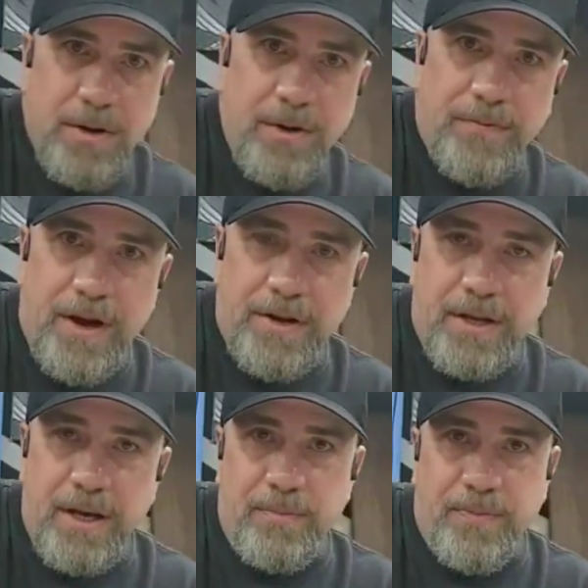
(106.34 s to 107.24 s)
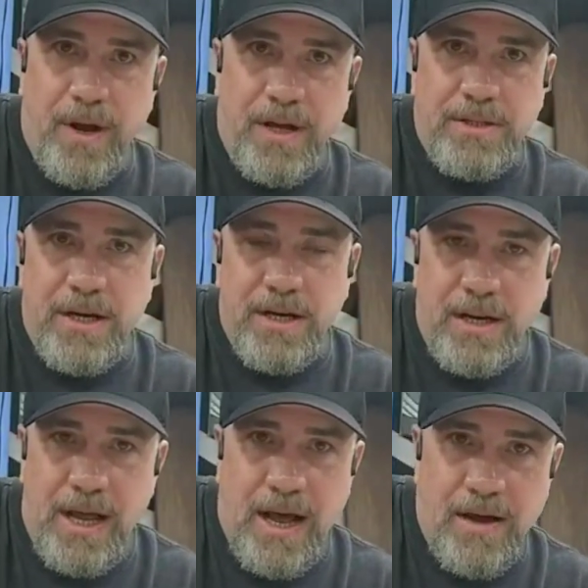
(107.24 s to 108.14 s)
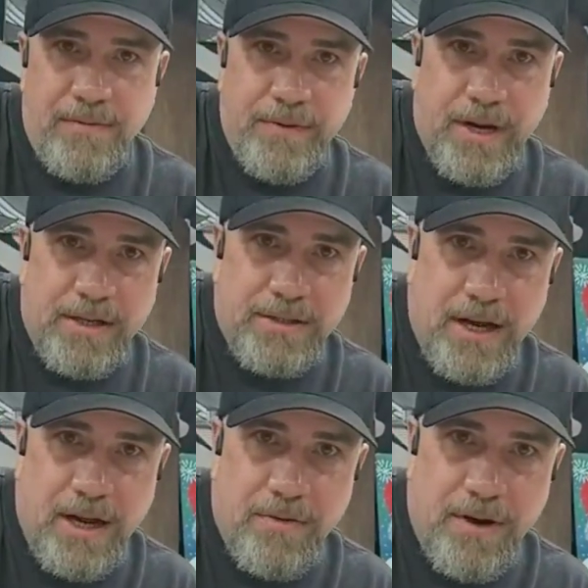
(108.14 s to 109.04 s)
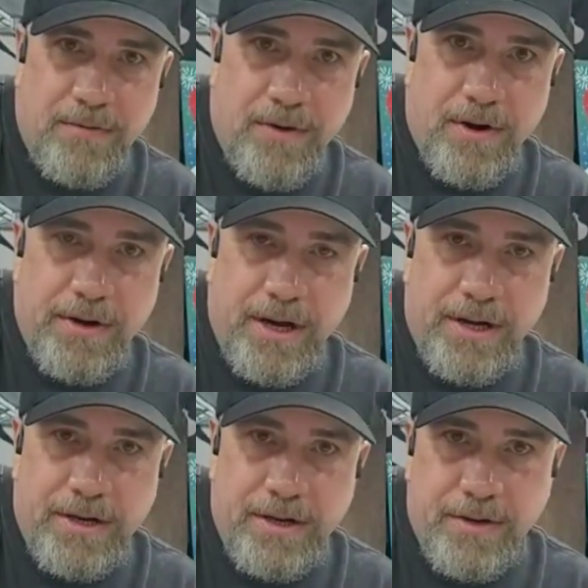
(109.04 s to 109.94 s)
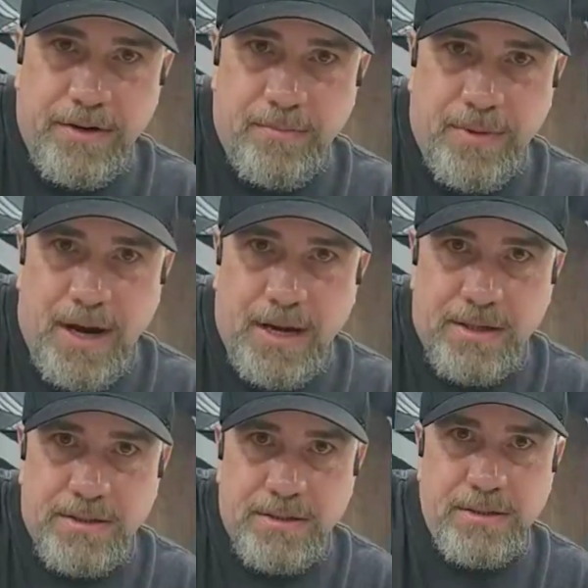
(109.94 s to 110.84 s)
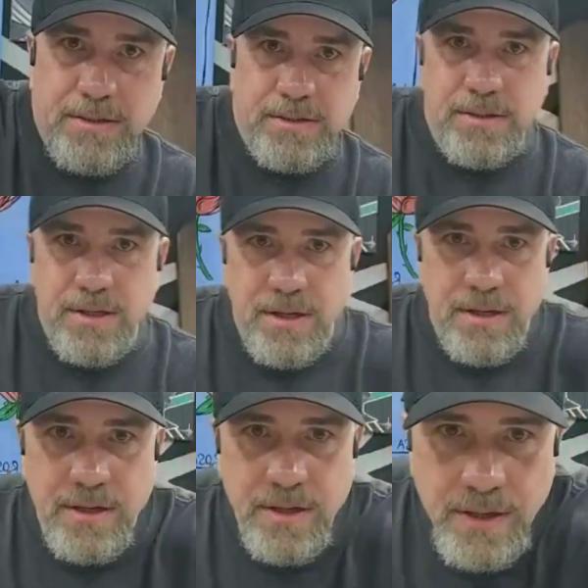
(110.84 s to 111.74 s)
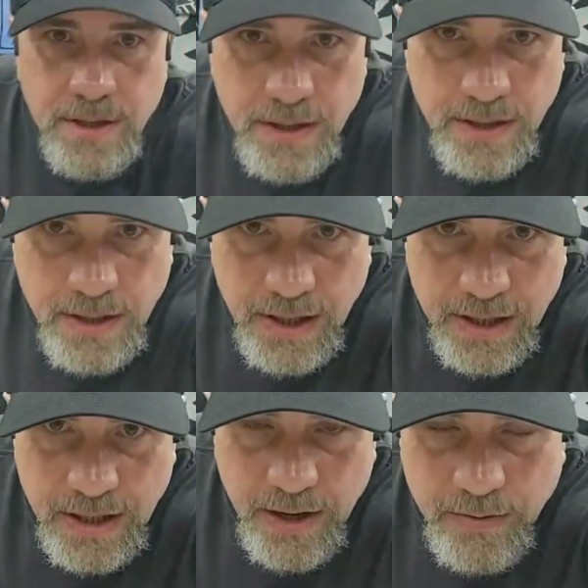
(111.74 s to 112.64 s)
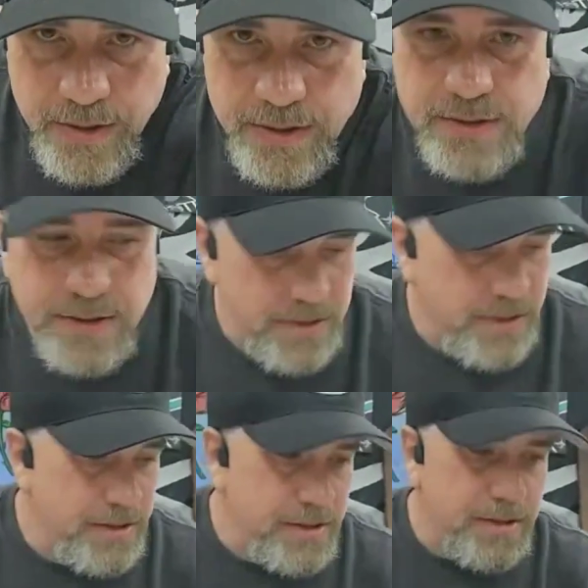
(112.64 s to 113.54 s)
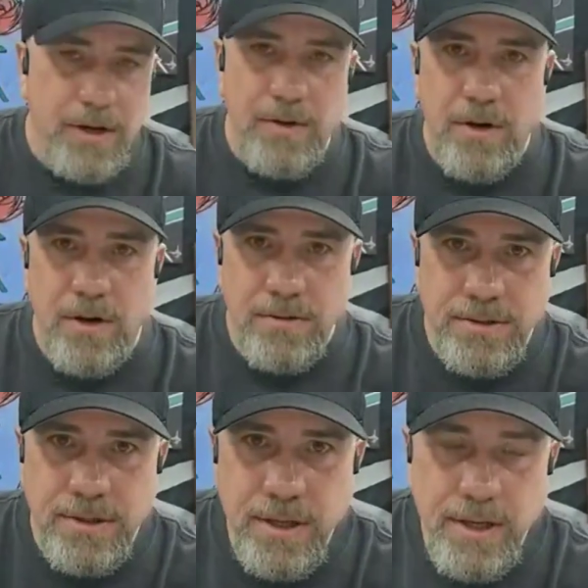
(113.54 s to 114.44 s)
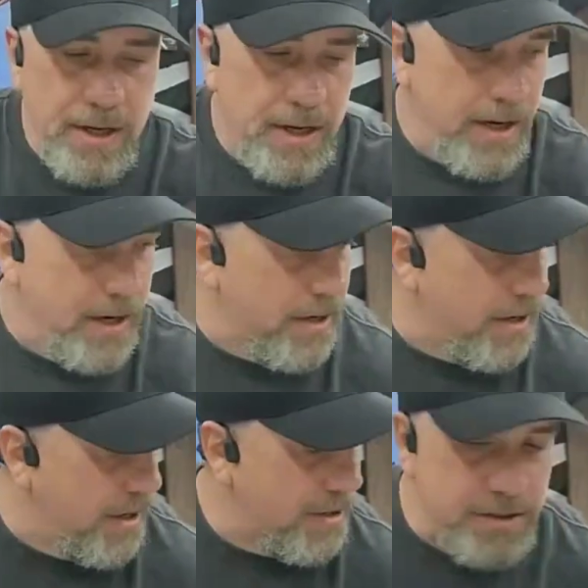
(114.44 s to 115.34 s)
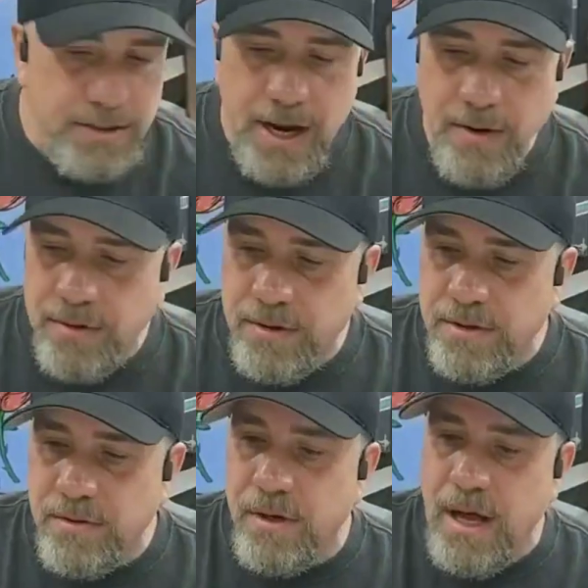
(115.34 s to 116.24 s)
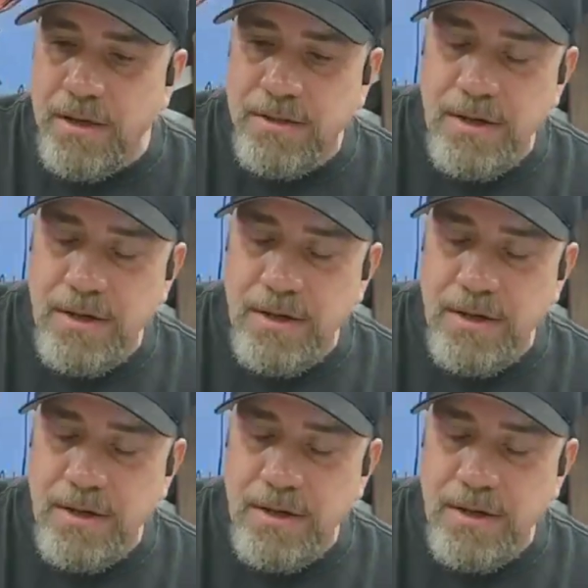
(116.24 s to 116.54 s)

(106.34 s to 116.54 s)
you found Again Project Live. We got Chad Rev Art down here in the box. This hanging out with us. He's the co-host. And today we're going to do a lot of